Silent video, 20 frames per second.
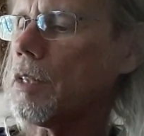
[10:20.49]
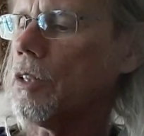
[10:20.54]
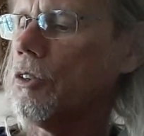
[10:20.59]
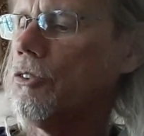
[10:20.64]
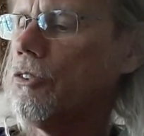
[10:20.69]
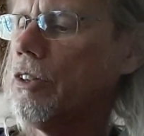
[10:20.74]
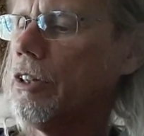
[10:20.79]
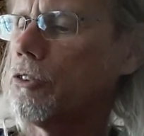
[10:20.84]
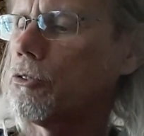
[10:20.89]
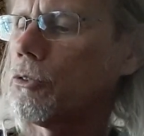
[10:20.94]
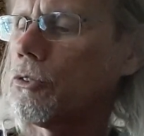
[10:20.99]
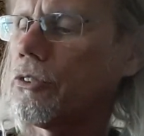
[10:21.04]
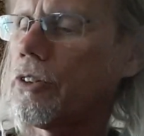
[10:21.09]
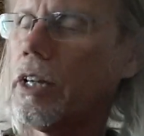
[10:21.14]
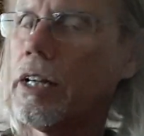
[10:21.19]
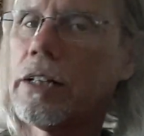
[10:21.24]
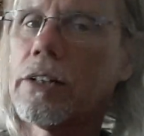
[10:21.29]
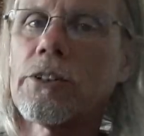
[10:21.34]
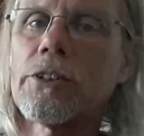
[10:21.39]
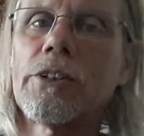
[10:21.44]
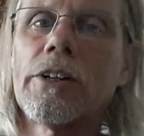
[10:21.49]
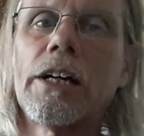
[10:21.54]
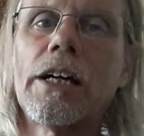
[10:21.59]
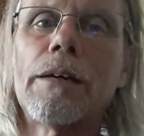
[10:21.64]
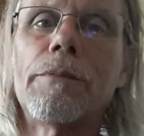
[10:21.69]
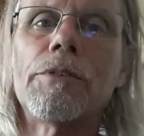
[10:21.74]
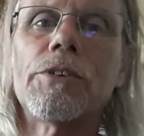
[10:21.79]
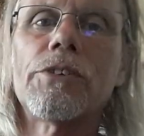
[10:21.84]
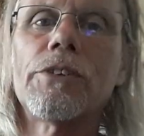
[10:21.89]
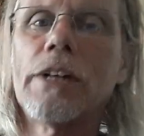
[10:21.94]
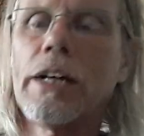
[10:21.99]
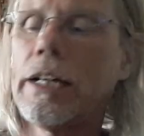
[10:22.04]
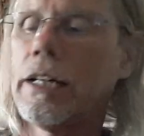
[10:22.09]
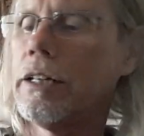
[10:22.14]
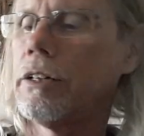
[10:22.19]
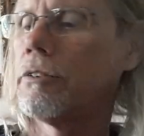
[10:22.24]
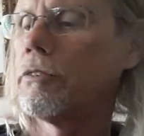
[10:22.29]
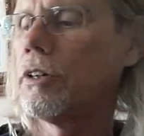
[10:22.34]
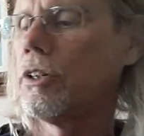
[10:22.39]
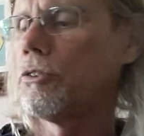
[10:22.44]
Central Standard Time is 90
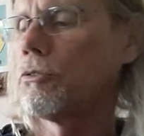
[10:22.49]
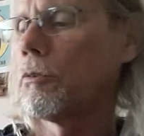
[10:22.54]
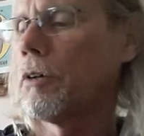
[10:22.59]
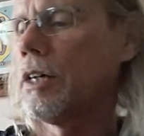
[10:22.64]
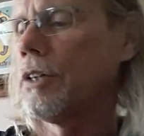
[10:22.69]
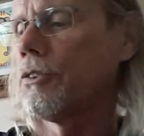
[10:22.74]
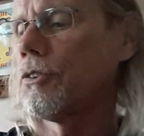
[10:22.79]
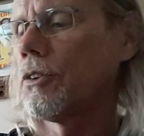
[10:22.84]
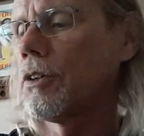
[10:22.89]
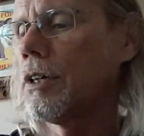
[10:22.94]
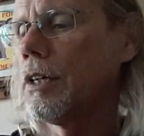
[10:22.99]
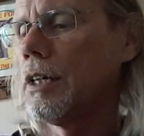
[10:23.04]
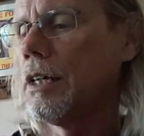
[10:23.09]
degrees west.